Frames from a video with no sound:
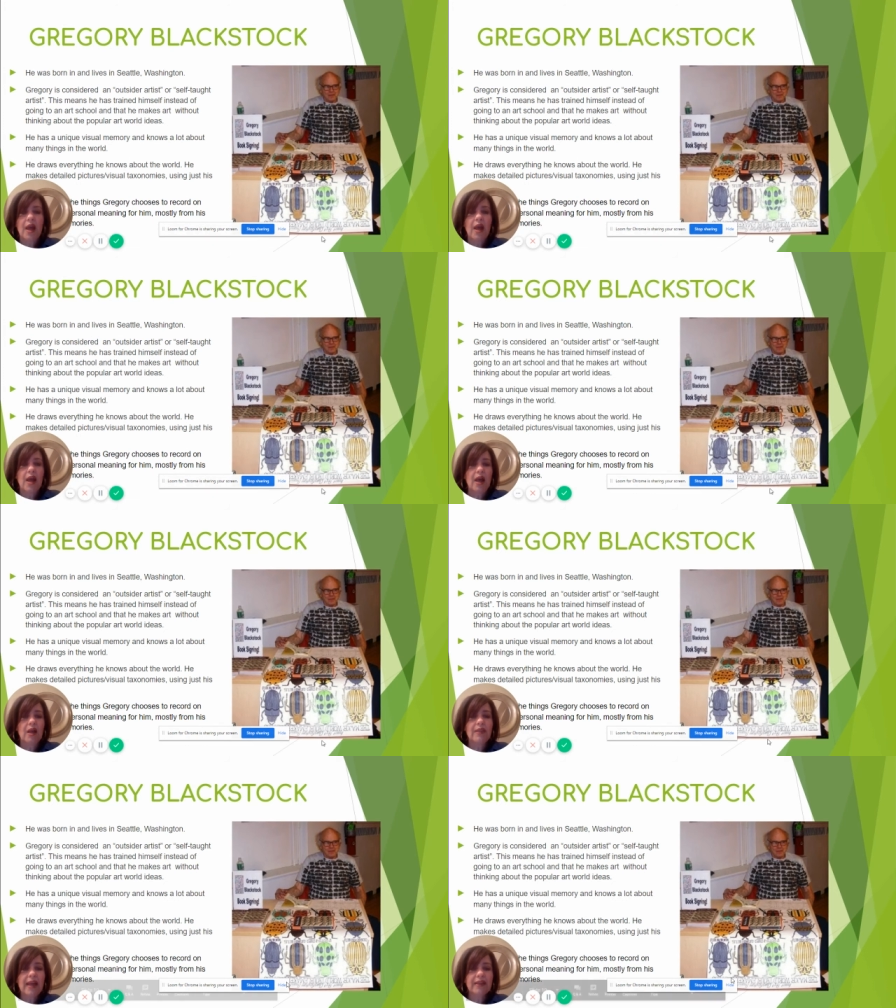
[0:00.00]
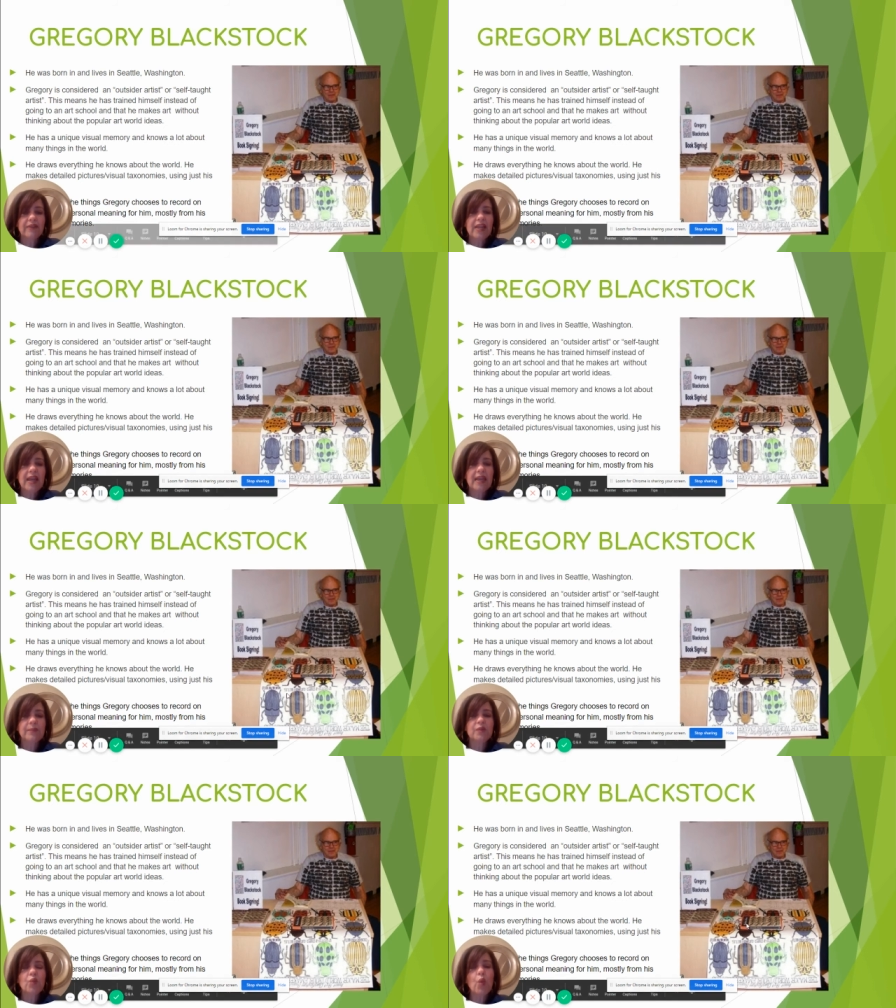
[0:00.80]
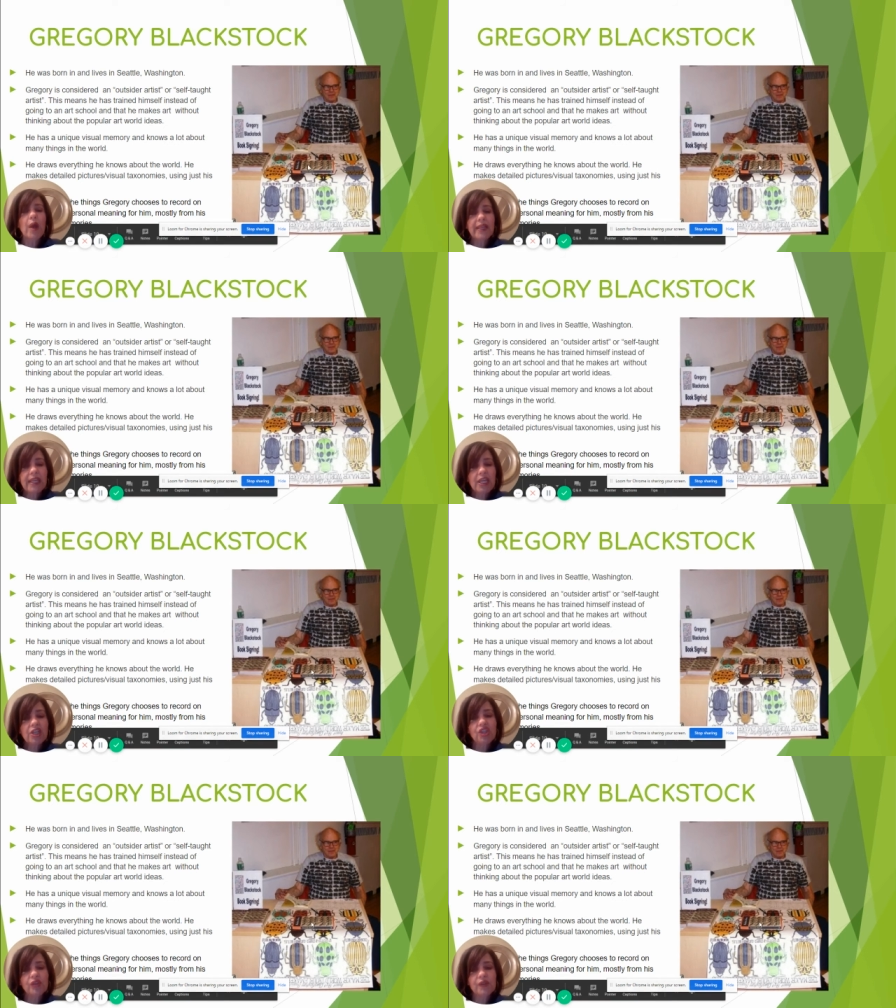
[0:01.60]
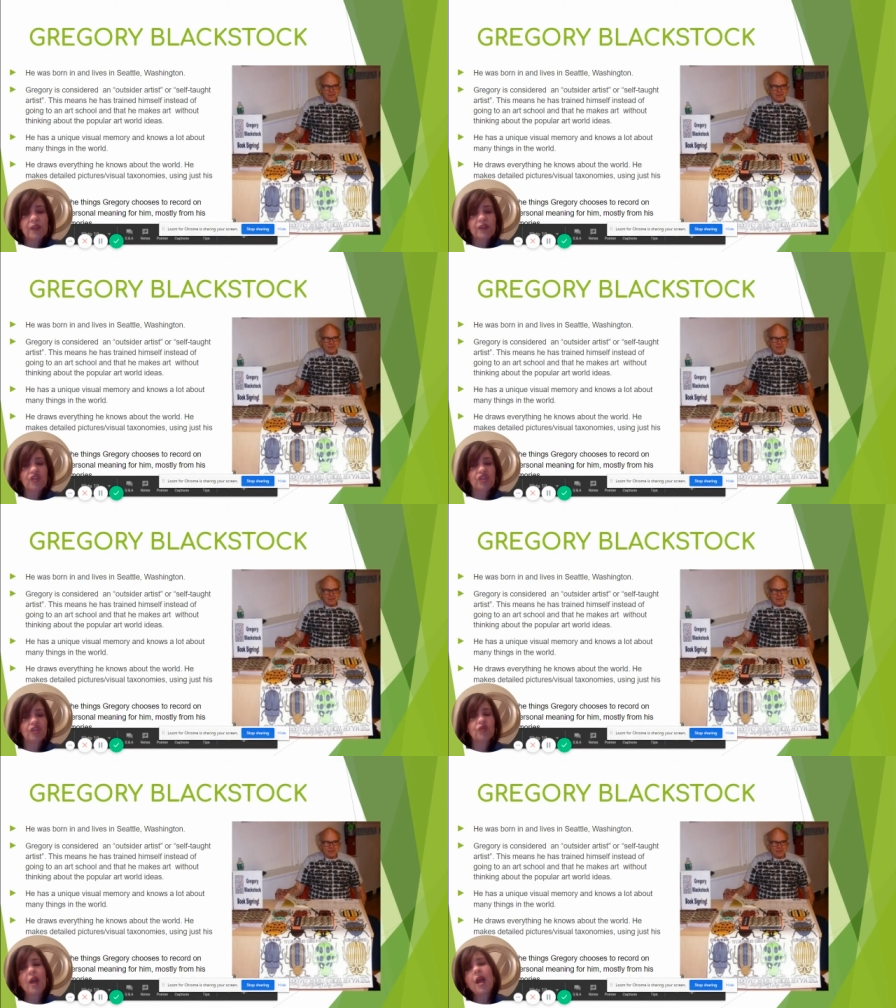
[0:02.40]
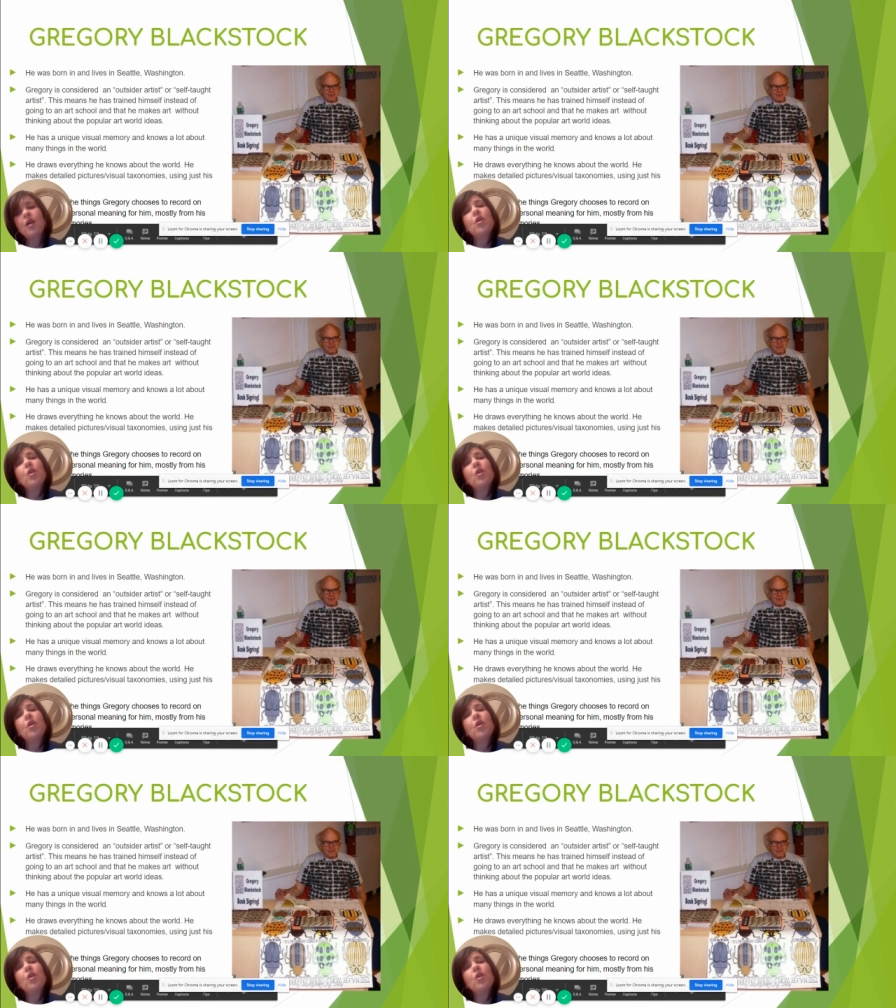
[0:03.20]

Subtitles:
A lot of times what he chooses to draw